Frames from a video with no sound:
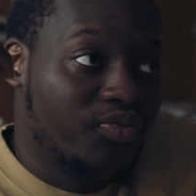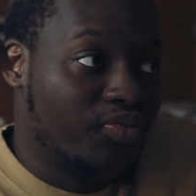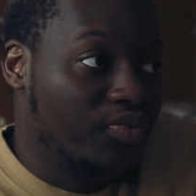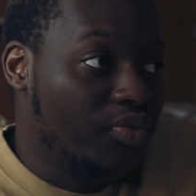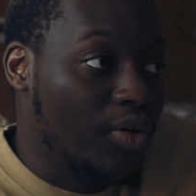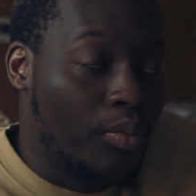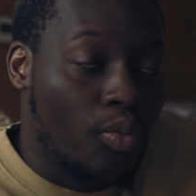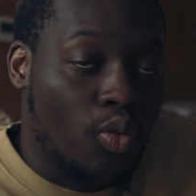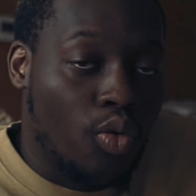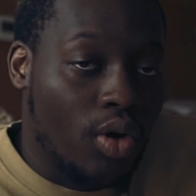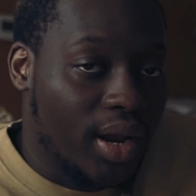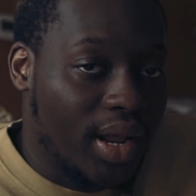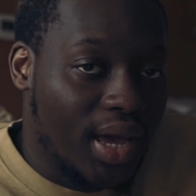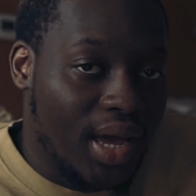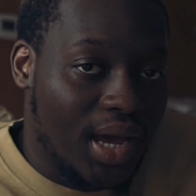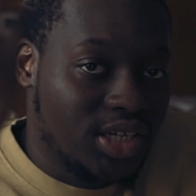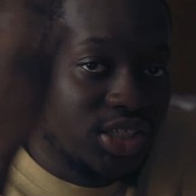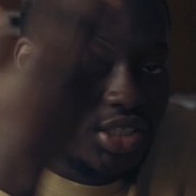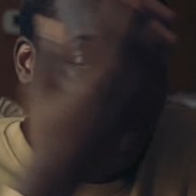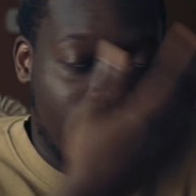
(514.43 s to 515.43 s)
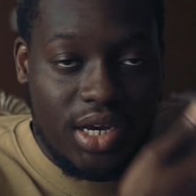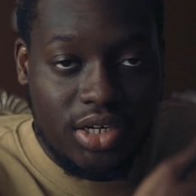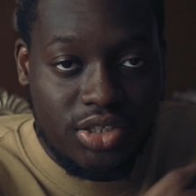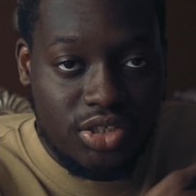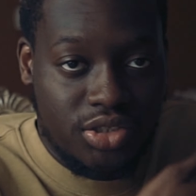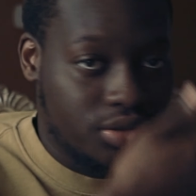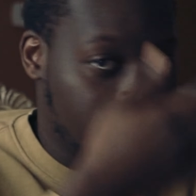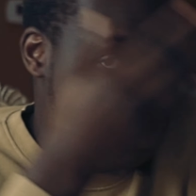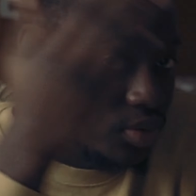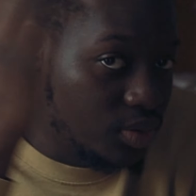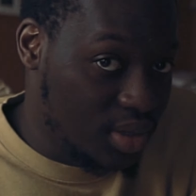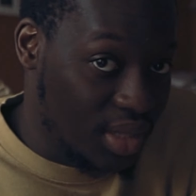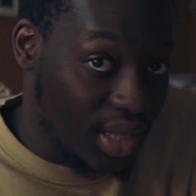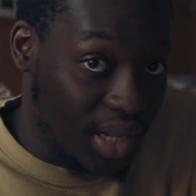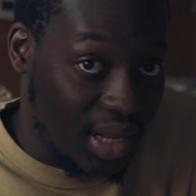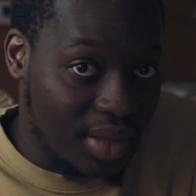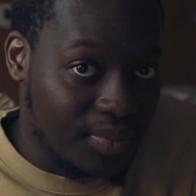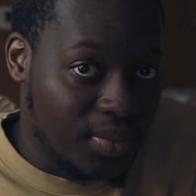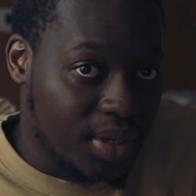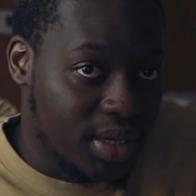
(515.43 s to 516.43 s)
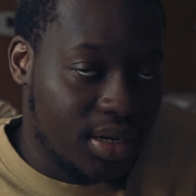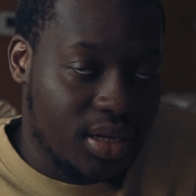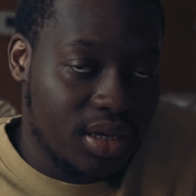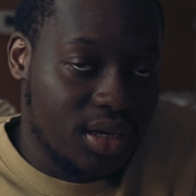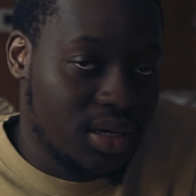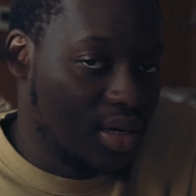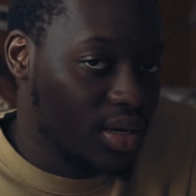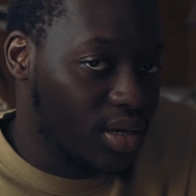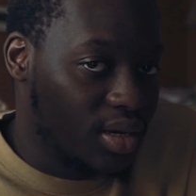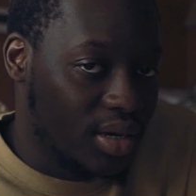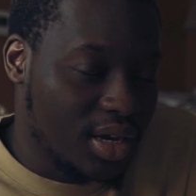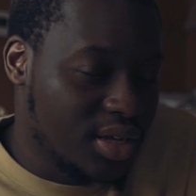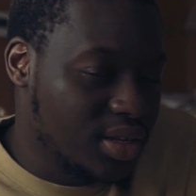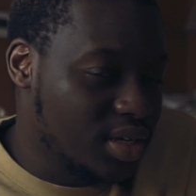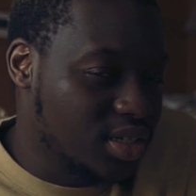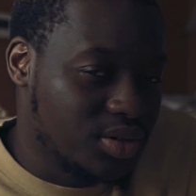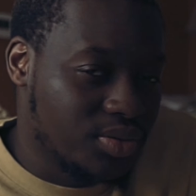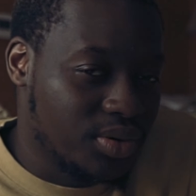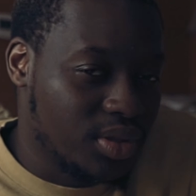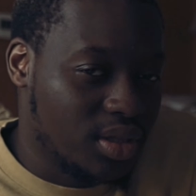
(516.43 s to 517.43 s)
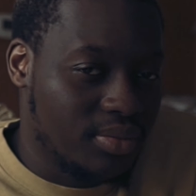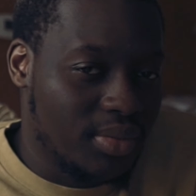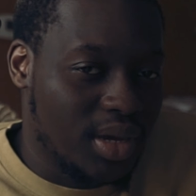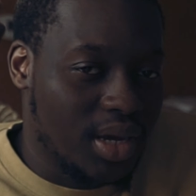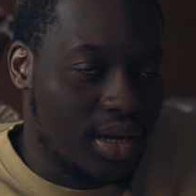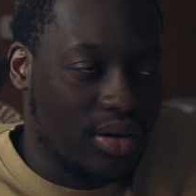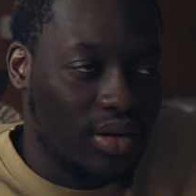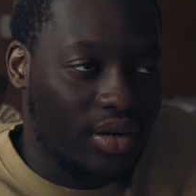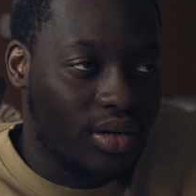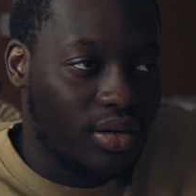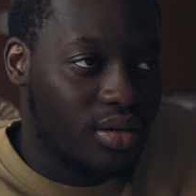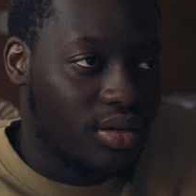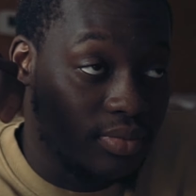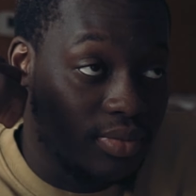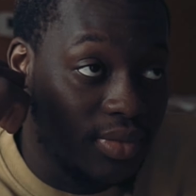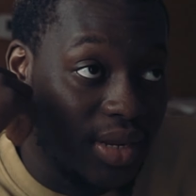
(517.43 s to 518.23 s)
from one hashtag to the limit, it doesn't really matter.